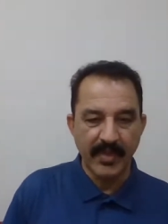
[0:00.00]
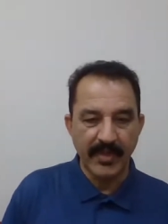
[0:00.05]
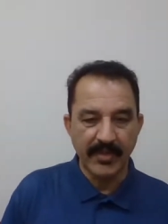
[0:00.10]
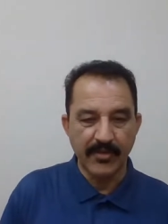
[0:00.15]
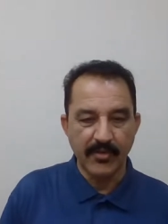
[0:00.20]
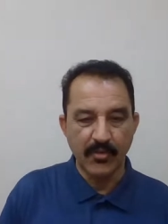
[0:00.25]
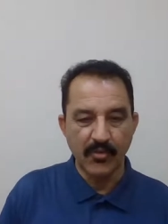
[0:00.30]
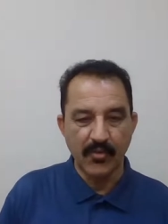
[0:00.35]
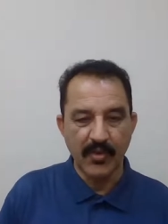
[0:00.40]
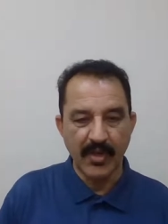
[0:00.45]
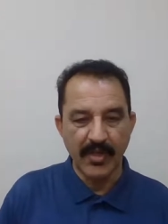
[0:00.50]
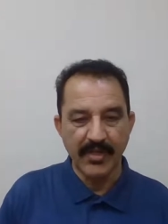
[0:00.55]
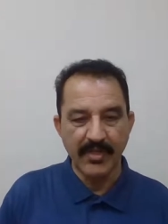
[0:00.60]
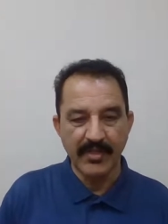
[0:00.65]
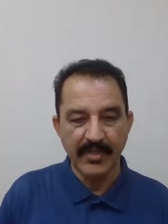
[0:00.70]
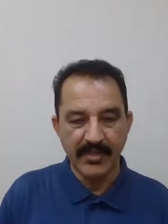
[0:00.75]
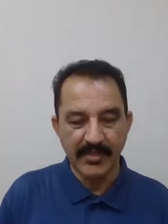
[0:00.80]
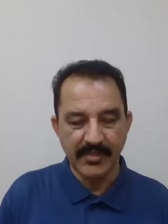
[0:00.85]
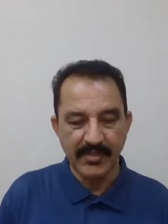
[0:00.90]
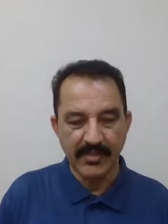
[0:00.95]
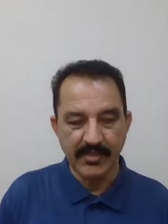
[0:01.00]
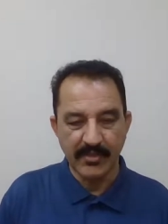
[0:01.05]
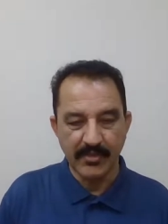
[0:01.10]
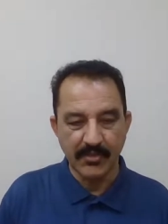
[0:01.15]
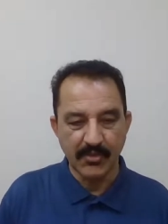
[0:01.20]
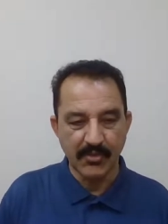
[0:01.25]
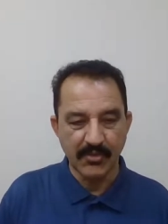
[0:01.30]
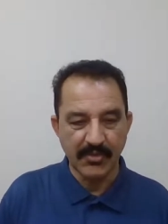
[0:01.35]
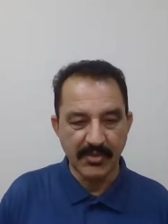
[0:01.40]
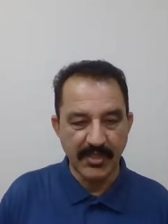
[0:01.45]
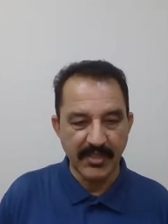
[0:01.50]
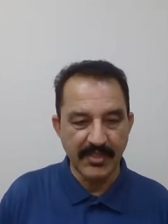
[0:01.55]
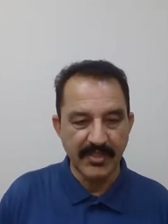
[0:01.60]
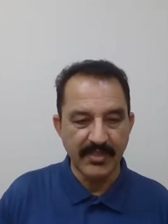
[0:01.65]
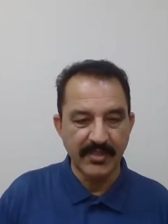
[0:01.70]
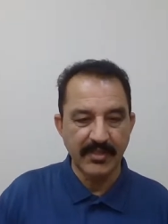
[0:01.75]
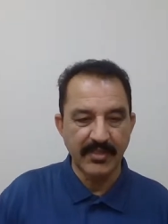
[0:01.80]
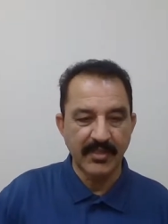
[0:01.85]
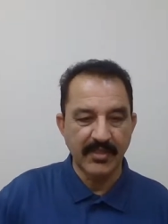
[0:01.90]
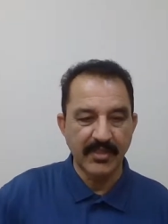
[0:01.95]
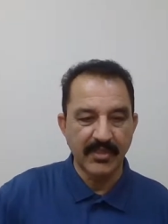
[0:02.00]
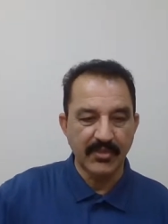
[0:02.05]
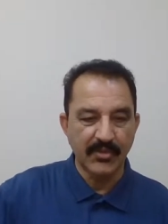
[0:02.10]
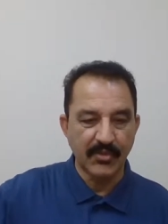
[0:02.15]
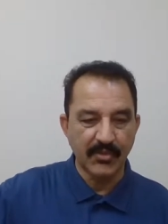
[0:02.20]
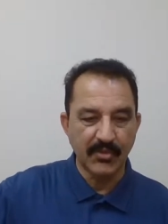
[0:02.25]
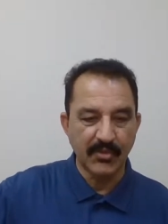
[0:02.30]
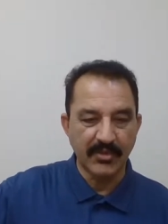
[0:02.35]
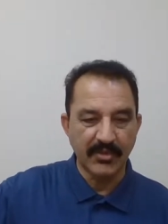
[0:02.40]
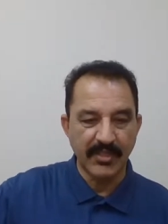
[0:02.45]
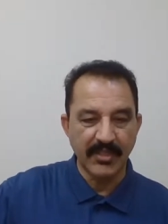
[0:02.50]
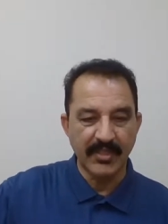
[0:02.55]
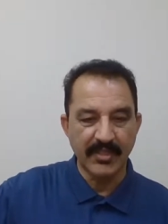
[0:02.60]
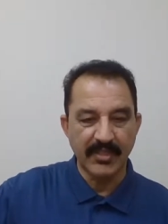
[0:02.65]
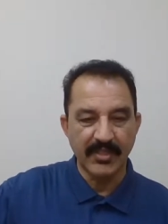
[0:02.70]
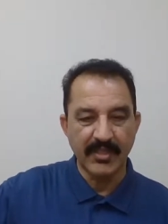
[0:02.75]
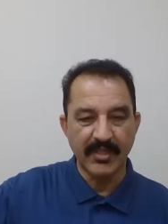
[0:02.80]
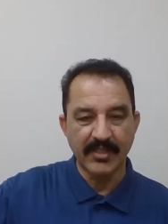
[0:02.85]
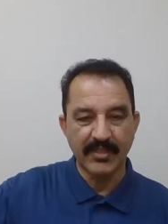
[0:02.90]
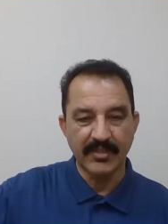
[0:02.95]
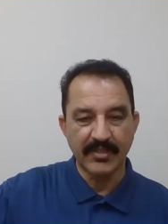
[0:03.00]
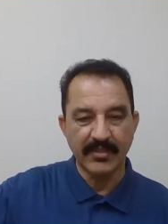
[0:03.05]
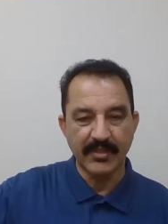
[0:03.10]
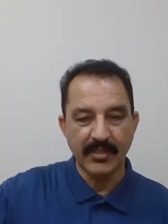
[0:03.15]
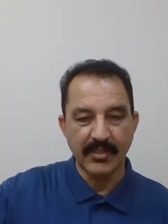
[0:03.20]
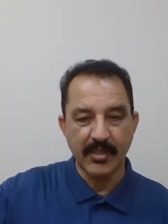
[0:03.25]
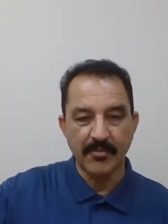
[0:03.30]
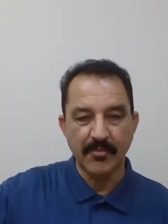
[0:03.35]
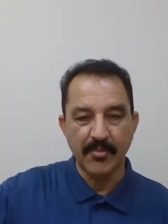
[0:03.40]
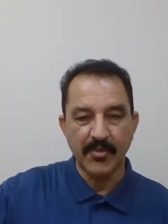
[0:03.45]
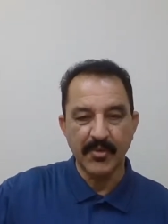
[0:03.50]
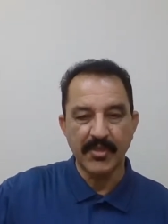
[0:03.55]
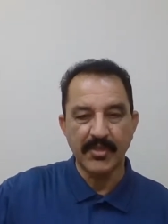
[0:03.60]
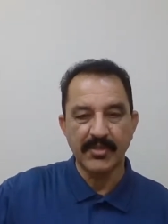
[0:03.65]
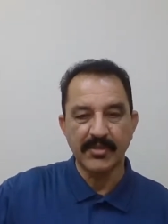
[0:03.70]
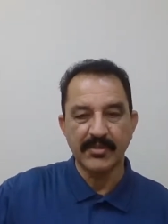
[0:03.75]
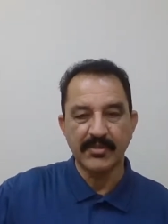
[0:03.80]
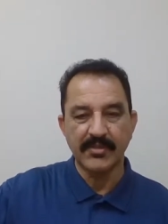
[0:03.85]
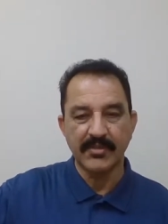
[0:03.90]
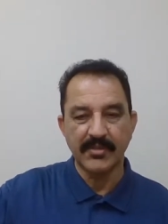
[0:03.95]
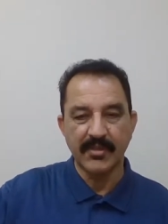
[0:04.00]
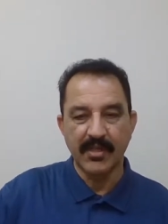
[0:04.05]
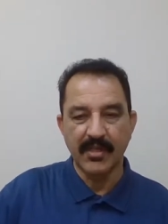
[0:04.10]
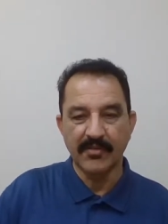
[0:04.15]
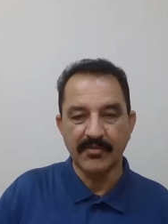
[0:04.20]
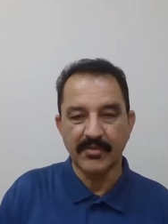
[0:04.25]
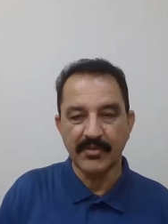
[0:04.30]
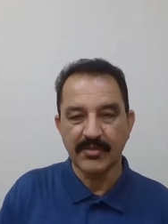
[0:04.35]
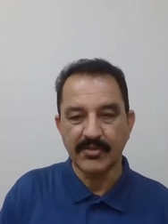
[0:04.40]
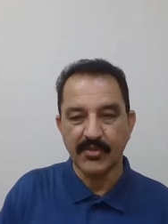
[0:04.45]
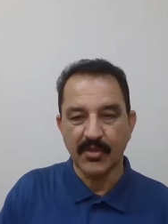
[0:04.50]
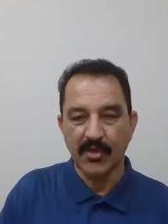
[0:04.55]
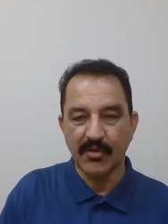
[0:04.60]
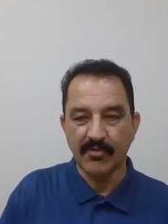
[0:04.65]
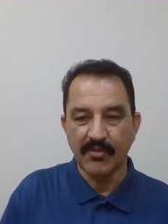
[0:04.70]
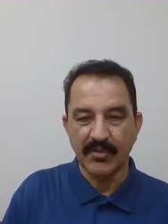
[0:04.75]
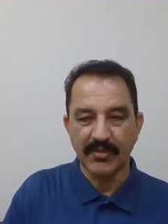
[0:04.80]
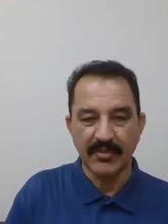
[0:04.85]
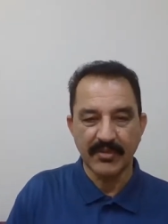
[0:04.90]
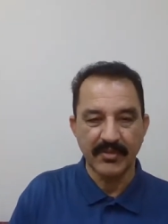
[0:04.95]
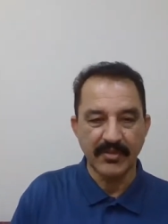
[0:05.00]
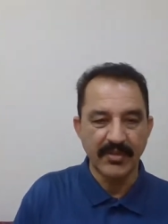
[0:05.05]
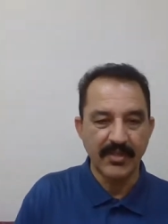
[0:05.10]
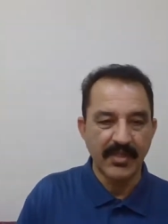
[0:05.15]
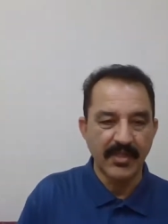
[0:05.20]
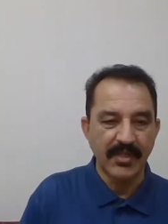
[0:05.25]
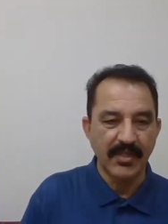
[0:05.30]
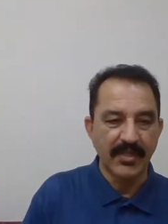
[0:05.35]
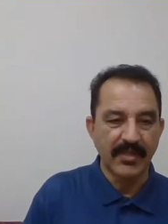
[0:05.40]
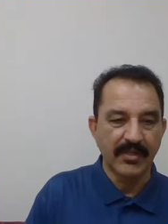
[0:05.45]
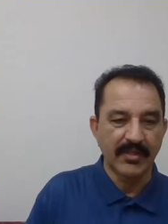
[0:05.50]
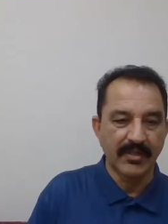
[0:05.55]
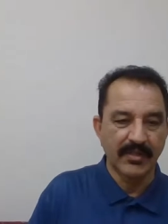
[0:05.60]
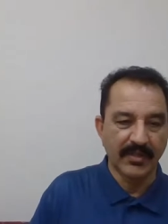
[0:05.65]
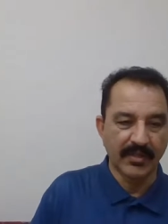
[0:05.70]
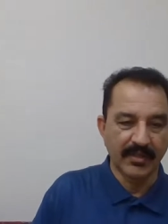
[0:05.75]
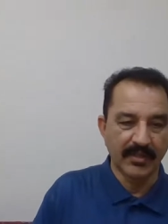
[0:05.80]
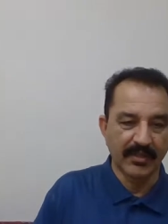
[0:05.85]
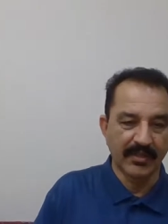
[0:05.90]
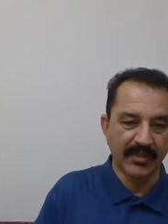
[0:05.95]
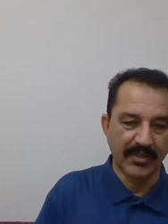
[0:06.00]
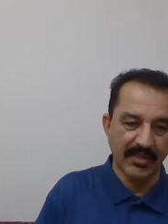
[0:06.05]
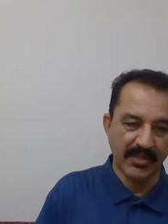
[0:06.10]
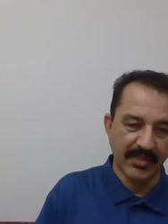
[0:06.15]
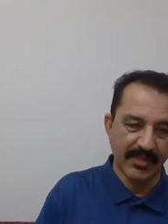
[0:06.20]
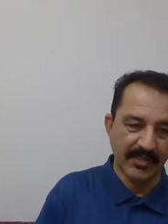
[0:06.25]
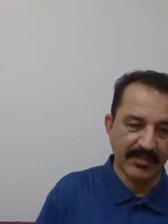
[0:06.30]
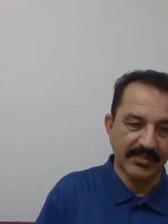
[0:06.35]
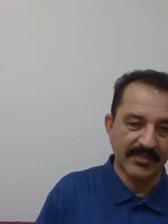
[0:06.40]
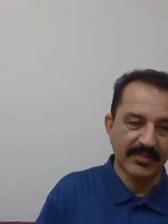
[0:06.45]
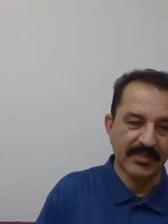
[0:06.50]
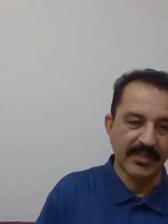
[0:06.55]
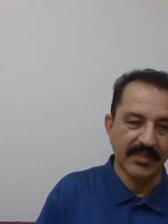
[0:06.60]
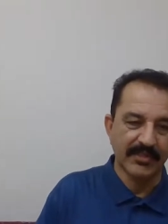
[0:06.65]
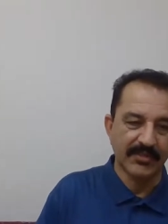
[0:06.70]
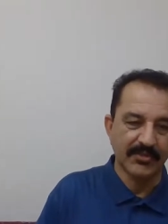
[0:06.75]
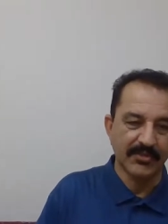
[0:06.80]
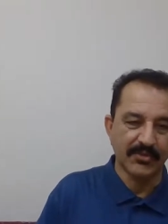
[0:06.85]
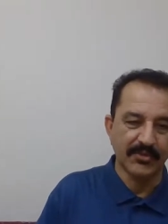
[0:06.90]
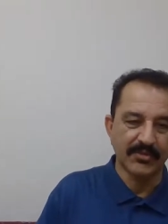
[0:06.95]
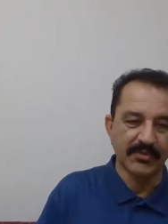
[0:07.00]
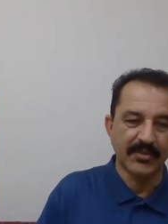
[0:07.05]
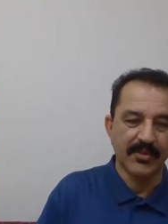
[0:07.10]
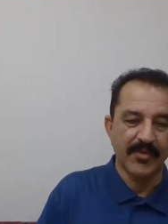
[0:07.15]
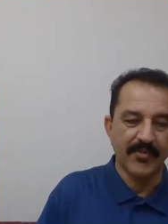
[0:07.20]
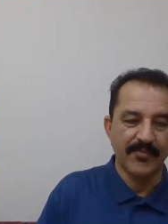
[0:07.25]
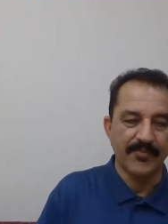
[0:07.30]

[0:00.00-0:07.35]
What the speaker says: into y is equal to z. So there are the components of a stormwater inlets also.